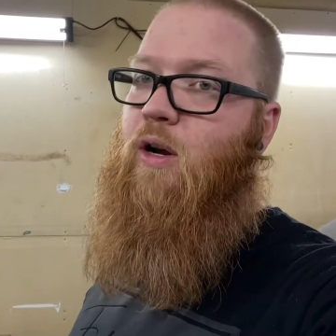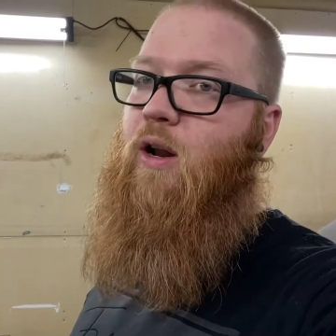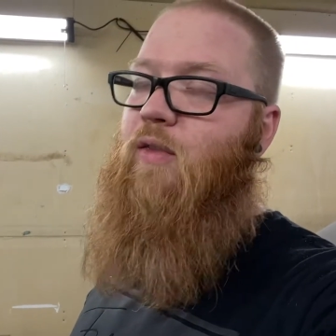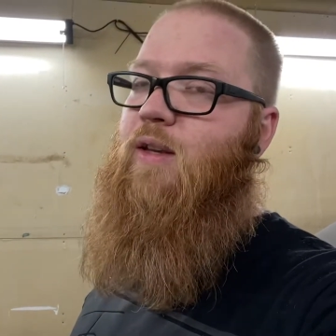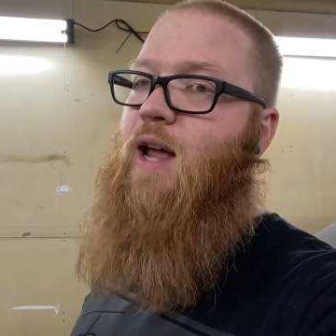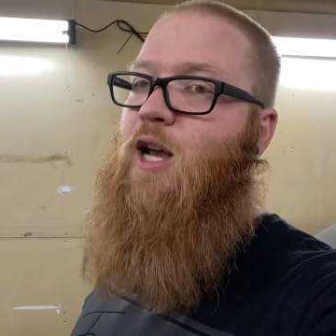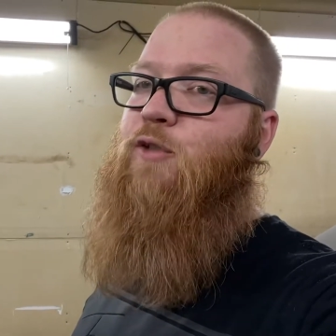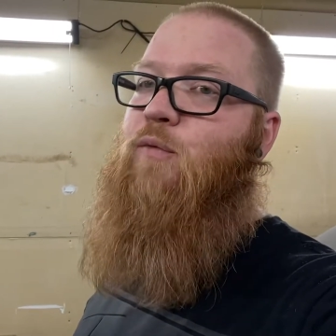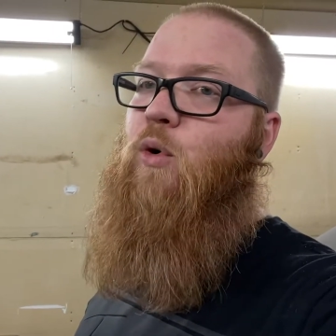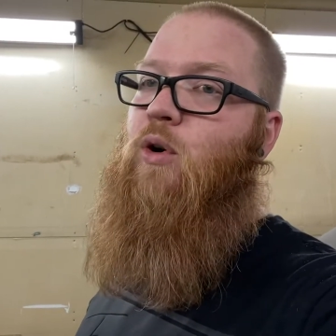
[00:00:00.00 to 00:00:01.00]
on the
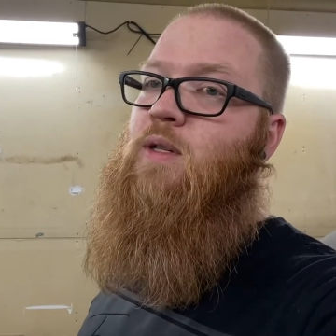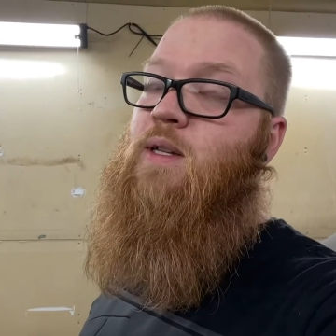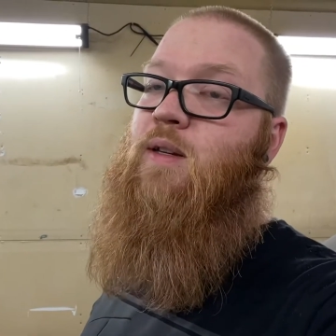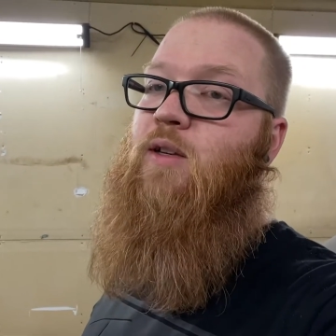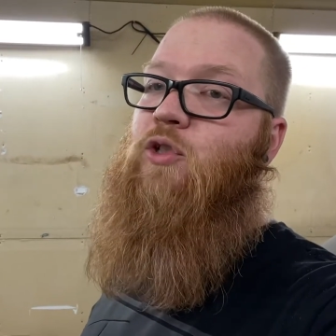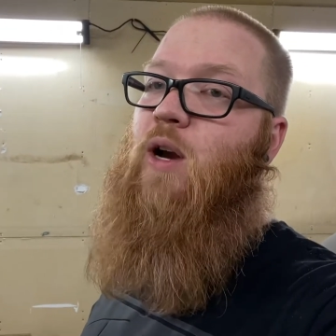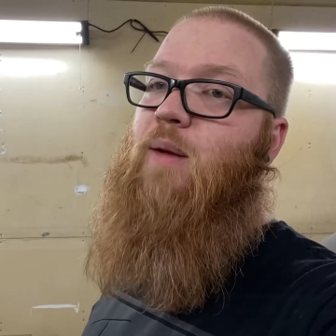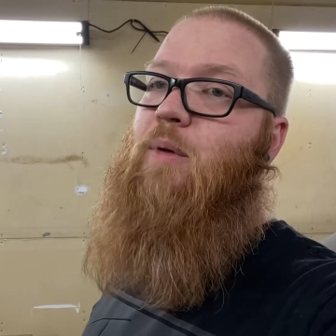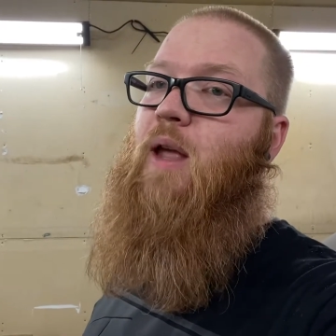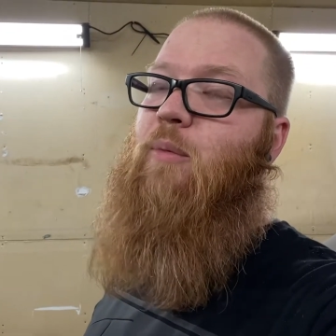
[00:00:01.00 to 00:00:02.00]
dash 4s to try to
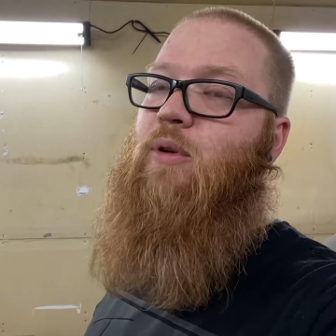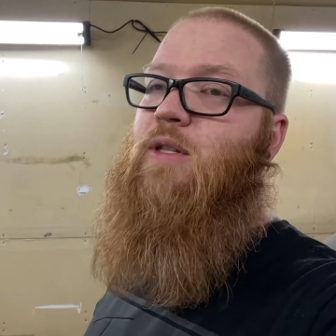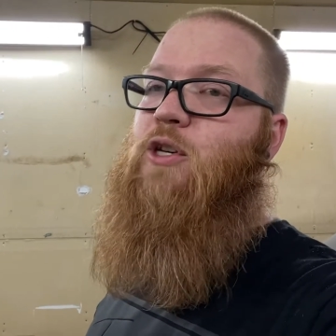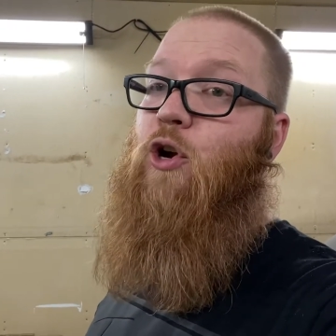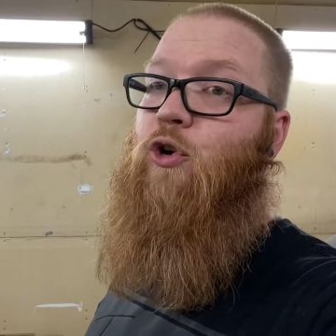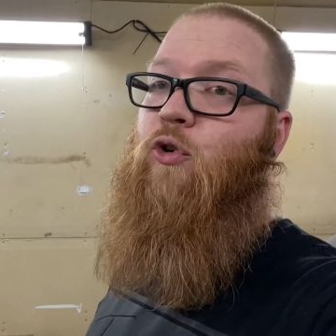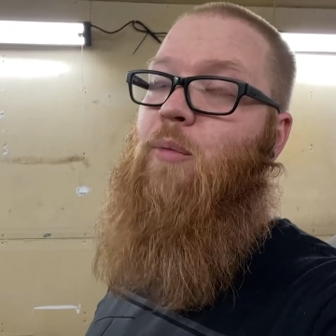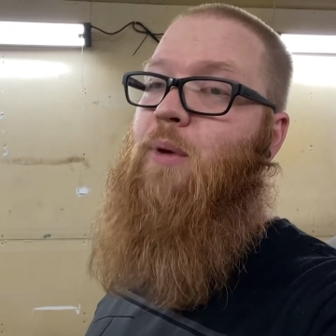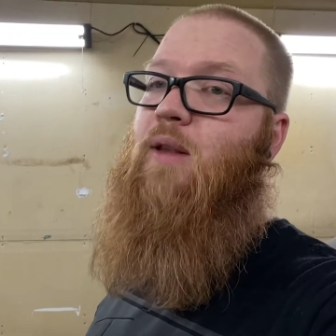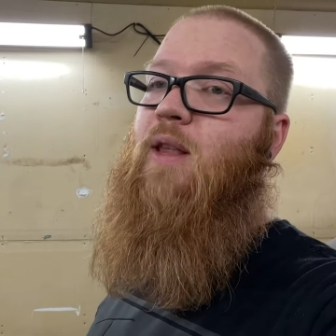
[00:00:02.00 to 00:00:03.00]
be able to start
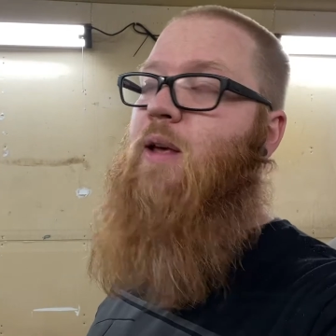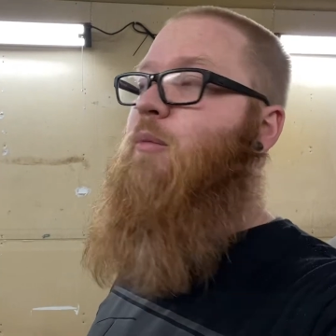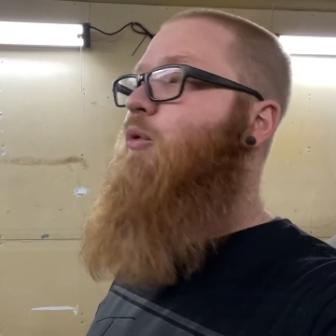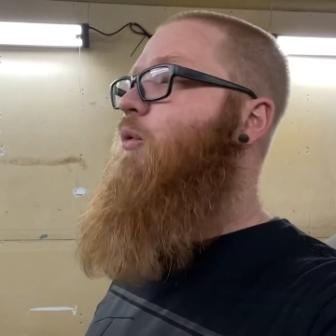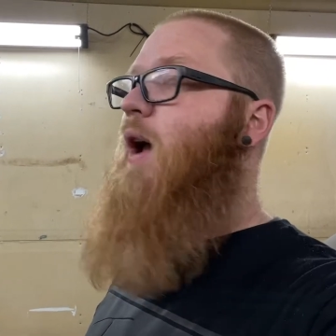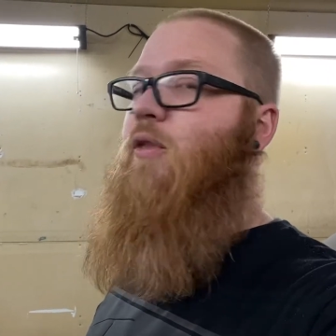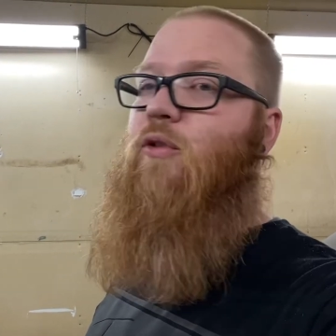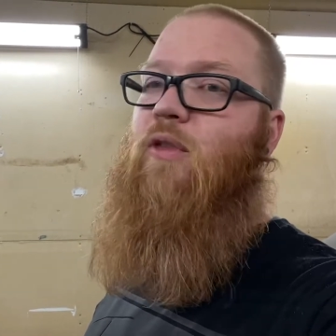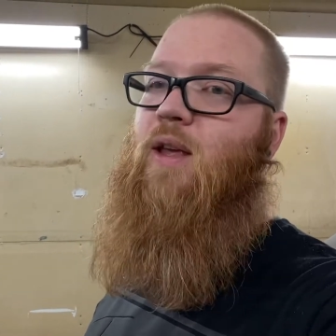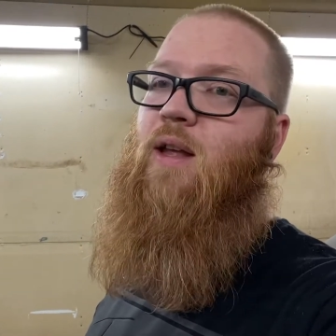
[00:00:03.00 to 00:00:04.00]
crimping them rather
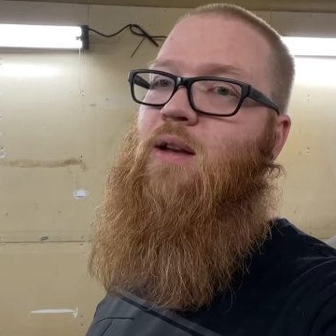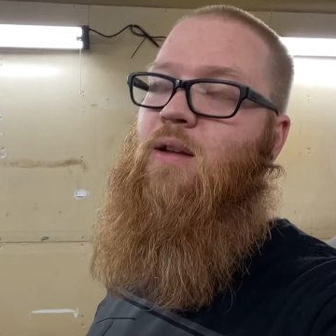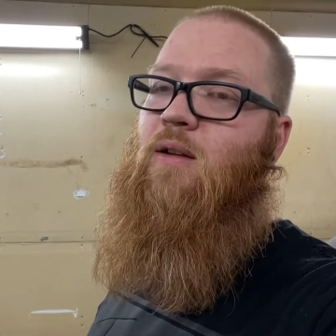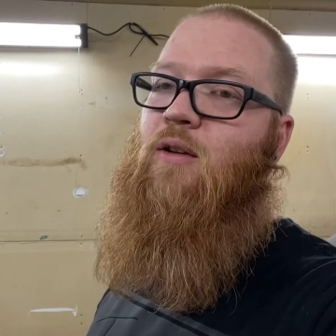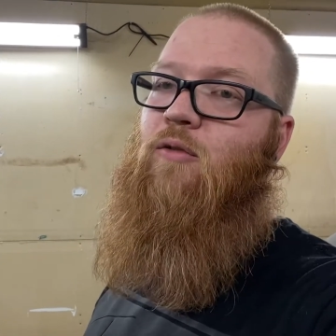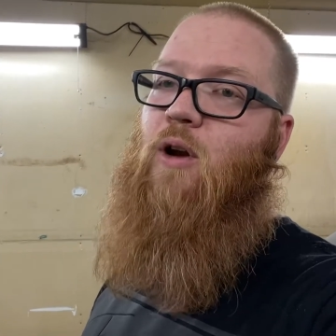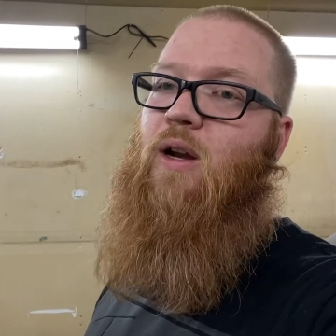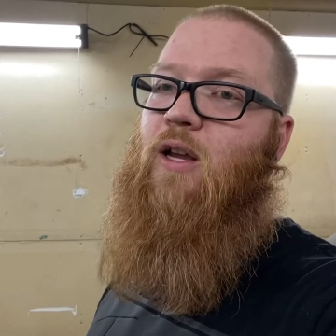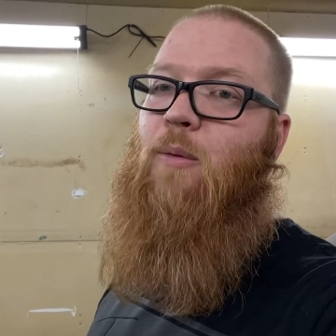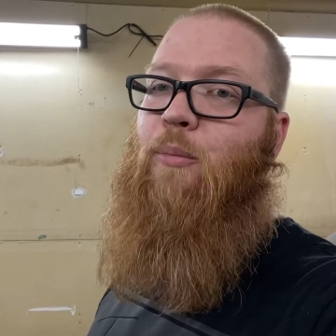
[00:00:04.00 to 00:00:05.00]
than
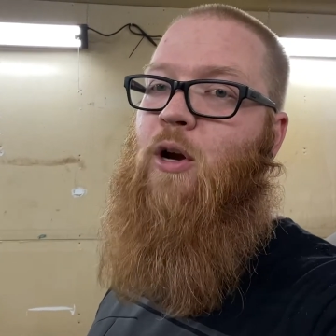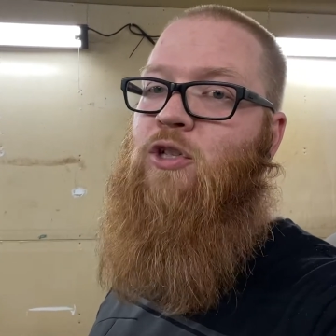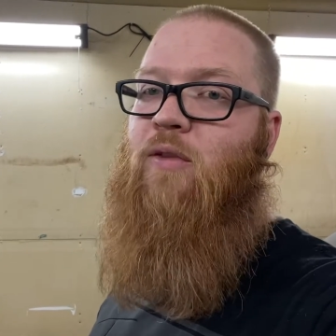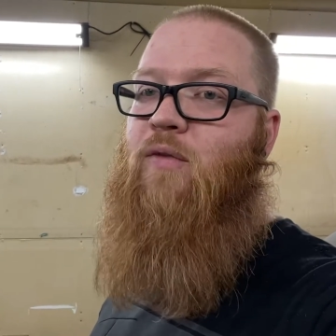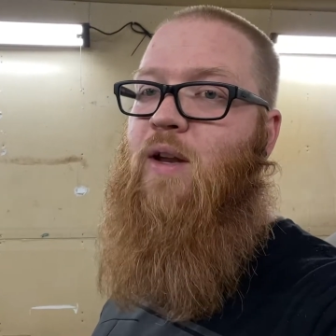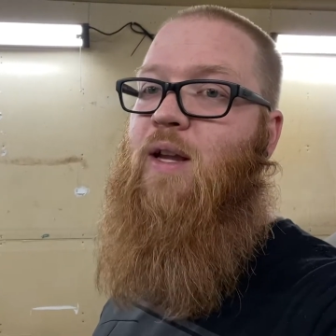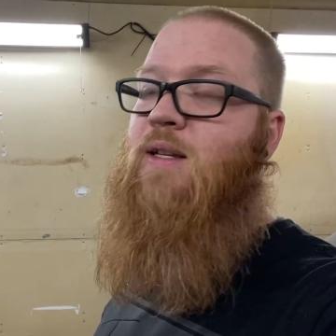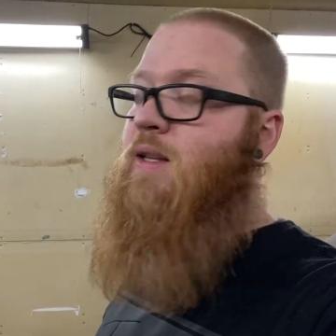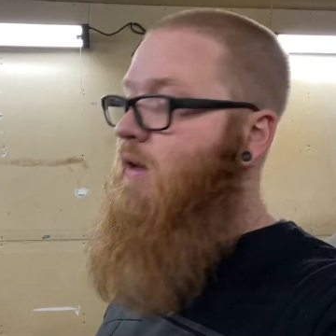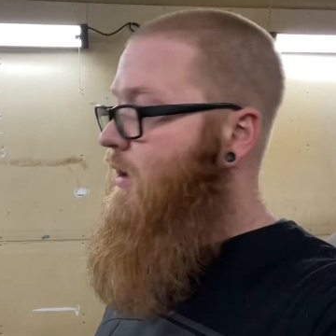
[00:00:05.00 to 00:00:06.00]
running compression fittings,